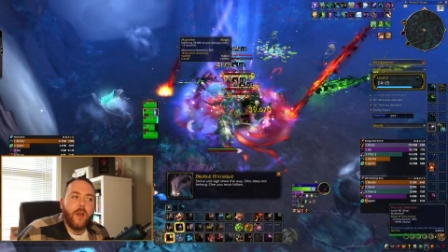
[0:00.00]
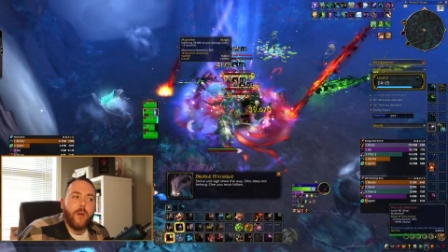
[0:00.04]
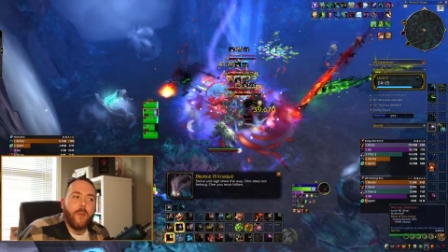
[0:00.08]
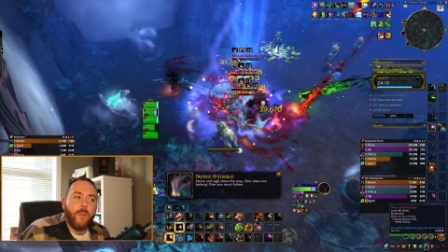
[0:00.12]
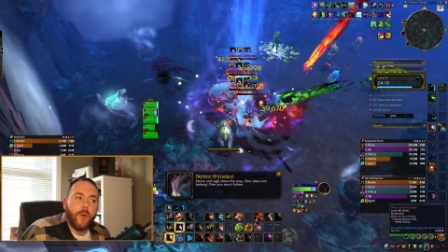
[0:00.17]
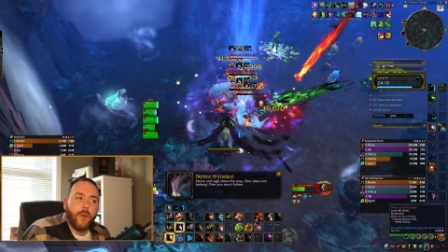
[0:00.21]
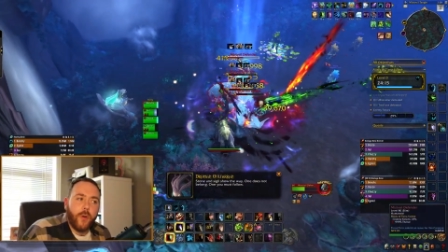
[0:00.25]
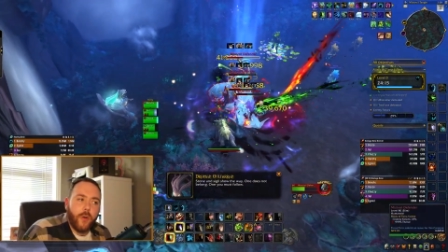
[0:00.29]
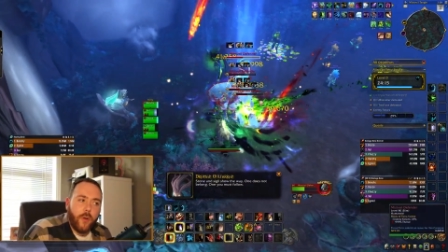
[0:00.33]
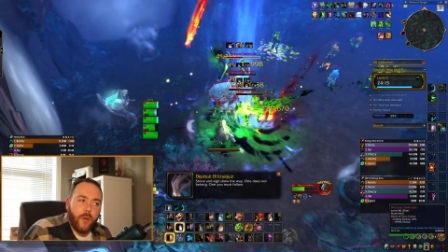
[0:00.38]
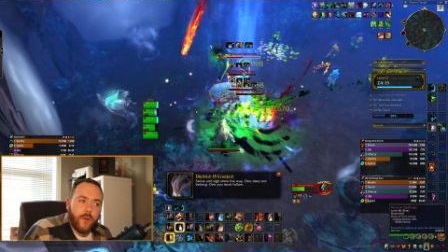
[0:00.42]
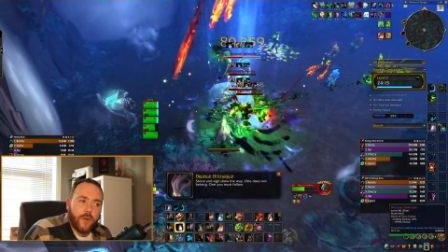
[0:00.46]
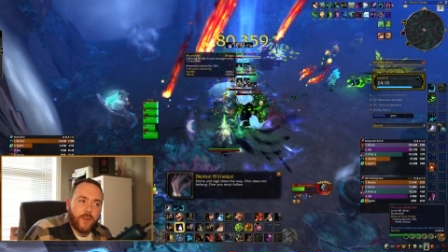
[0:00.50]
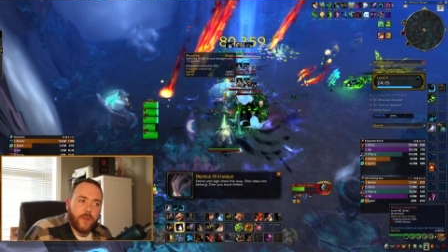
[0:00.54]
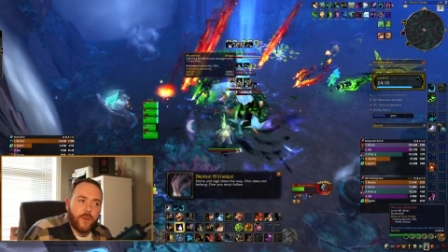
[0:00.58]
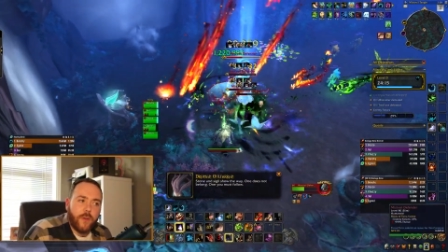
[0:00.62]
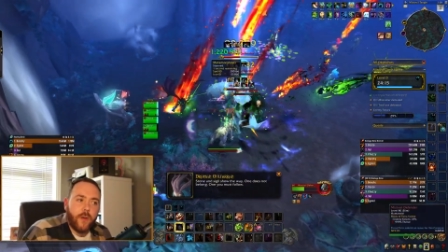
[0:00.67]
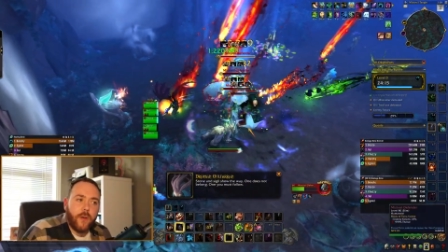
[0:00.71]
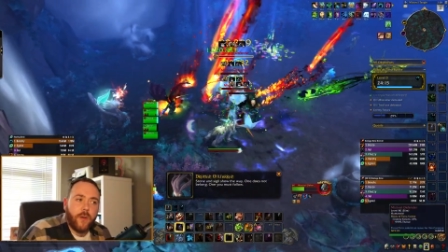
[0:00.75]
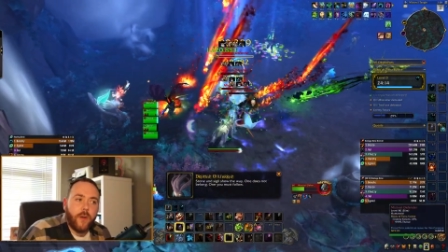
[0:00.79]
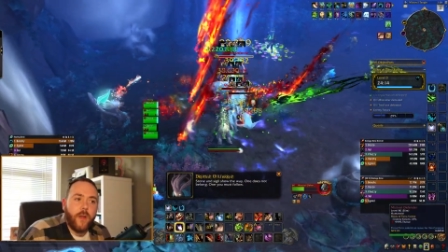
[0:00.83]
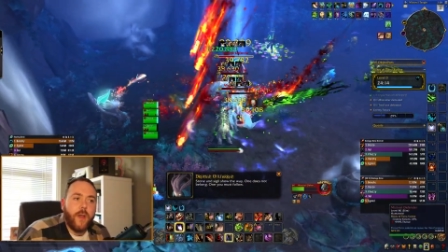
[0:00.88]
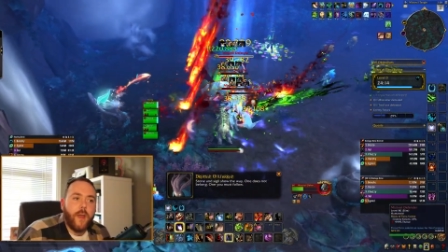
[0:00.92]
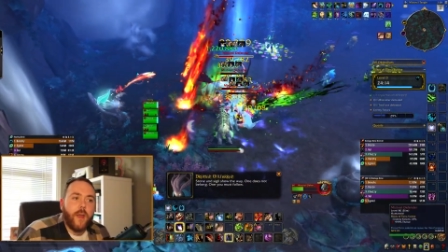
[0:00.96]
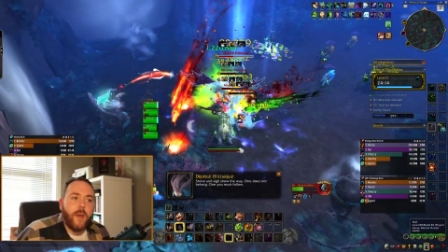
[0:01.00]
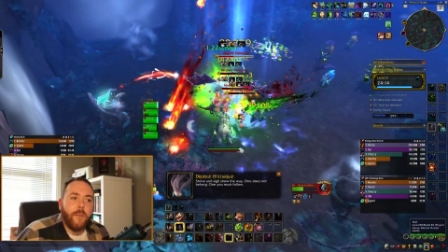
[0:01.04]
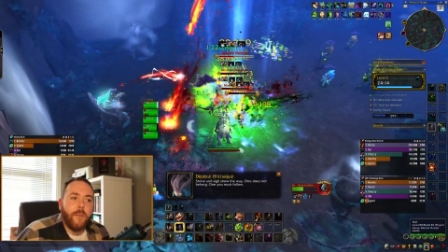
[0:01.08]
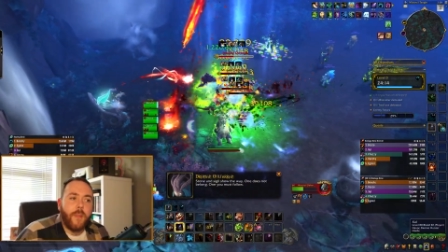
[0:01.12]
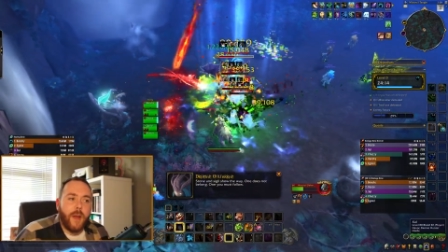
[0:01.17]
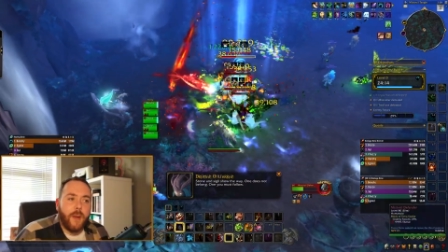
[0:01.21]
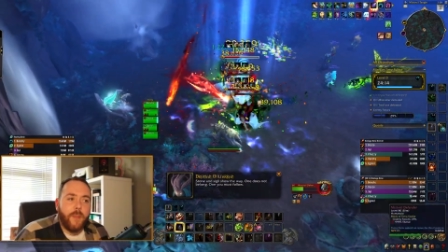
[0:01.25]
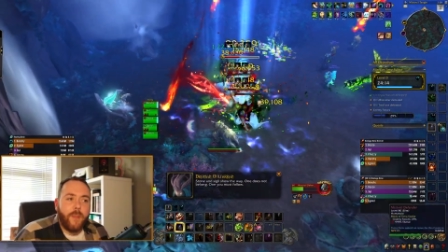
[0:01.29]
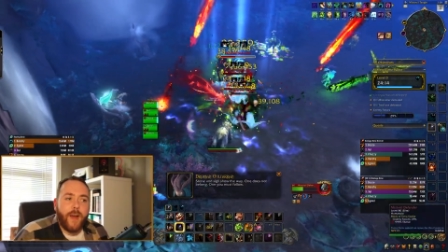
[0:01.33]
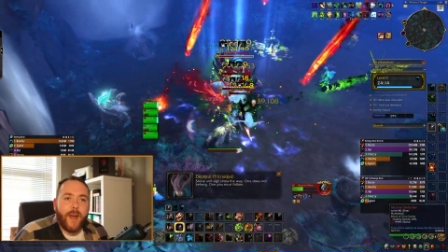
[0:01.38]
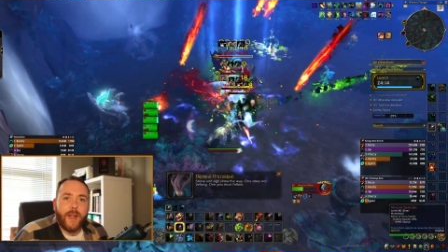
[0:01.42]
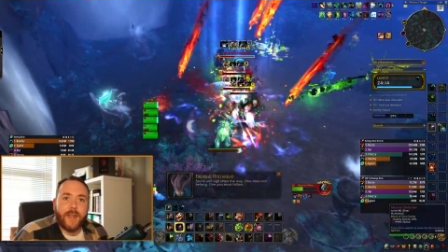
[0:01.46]
but also my
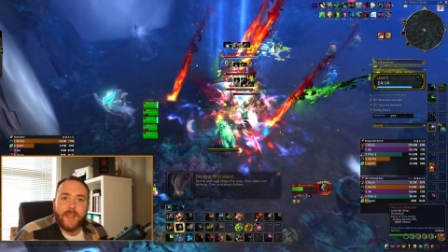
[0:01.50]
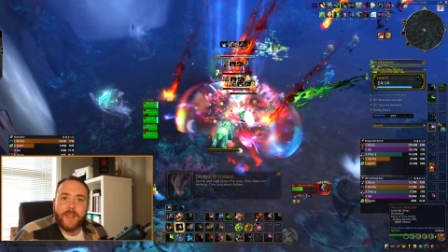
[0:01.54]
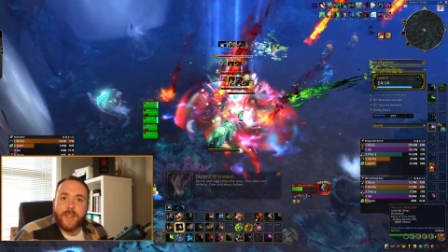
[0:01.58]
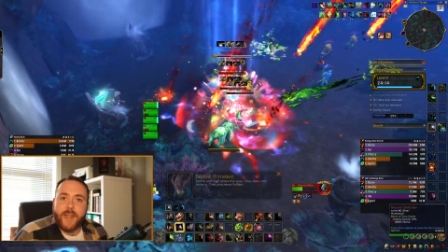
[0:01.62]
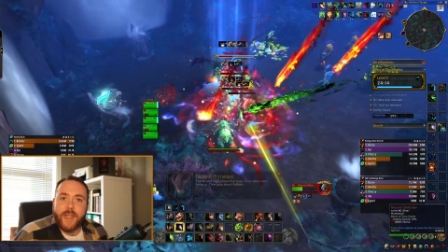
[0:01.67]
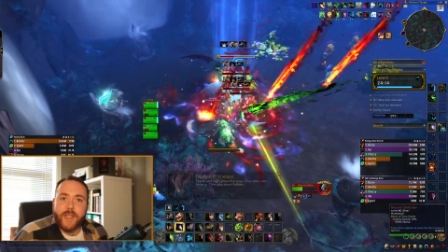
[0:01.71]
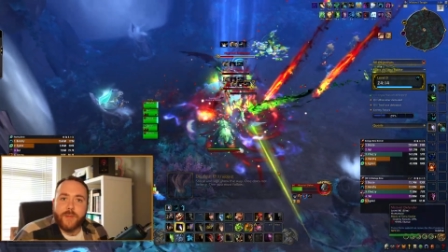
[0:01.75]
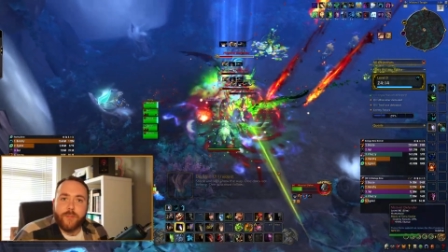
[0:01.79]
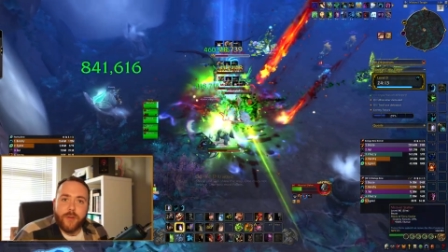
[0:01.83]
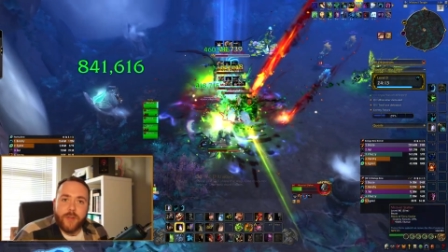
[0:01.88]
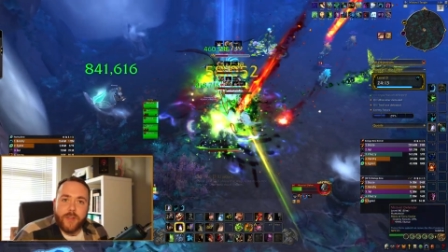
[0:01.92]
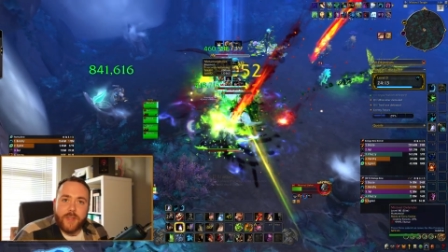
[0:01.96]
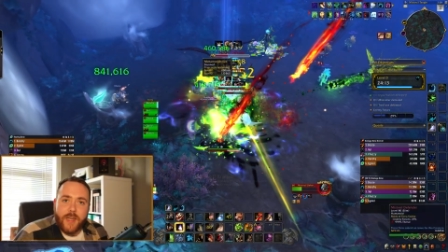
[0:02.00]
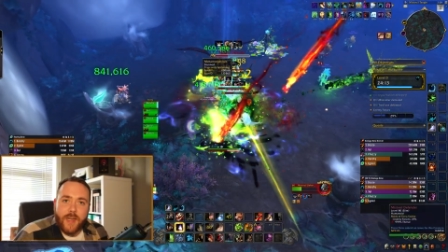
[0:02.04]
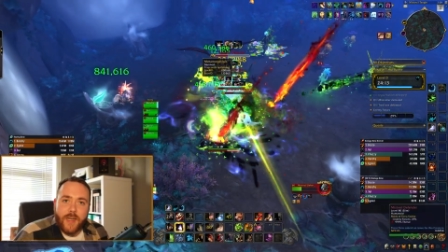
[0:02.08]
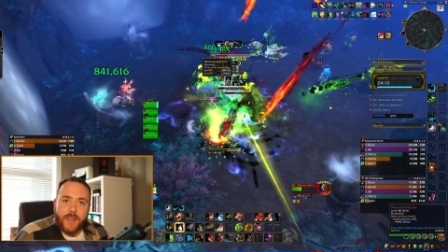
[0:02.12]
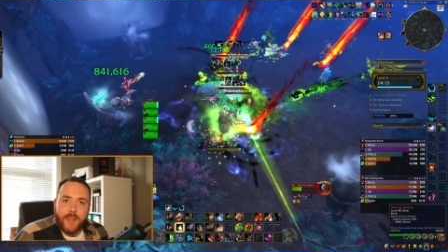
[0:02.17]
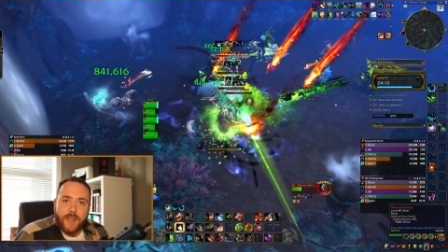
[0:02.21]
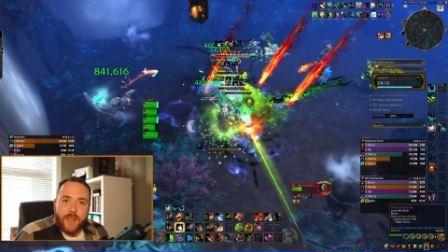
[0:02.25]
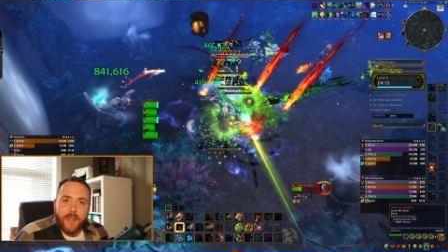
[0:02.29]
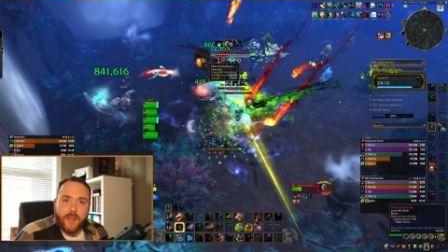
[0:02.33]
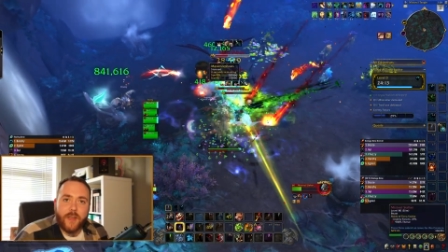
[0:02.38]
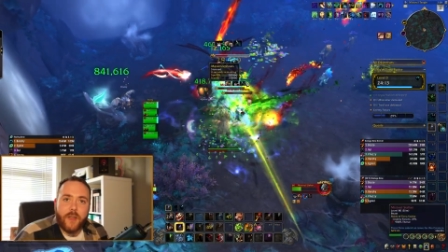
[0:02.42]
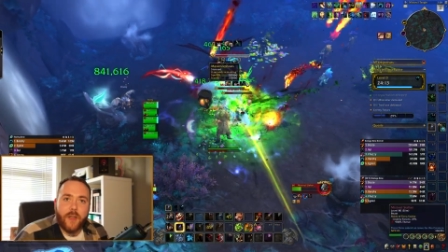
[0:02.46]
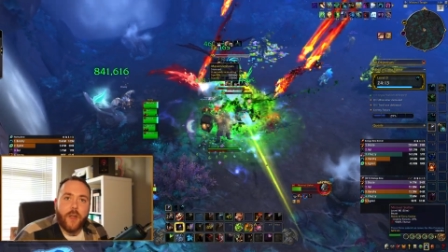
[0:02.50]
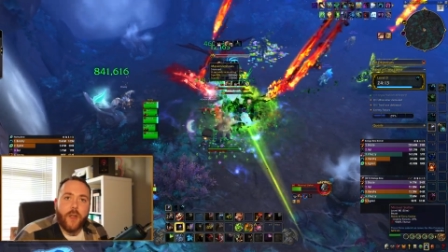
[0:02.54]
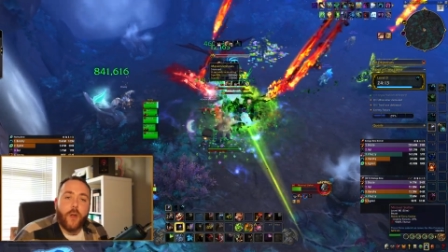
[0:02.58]
party is protected.